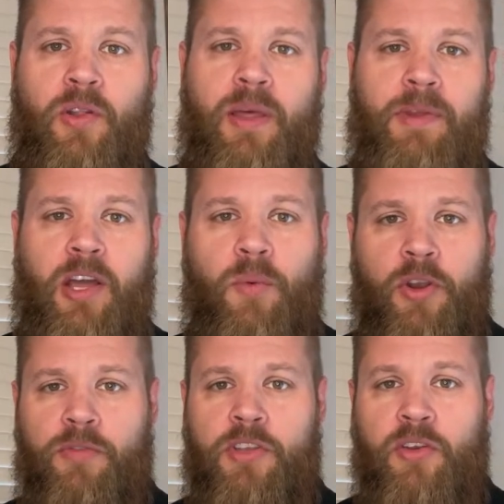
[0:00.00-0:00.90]
Let me know where
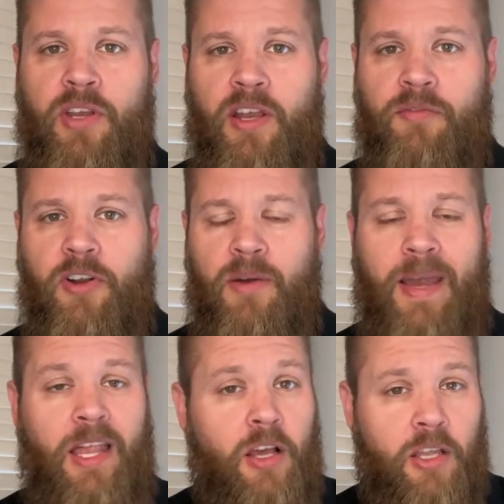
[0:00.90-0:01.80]
you're tuning in from,
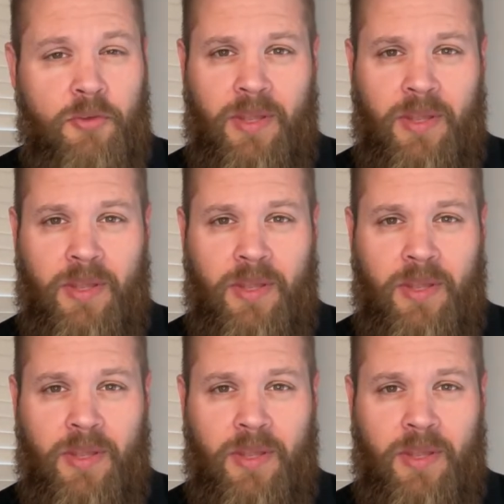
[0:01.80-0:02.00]
how long you've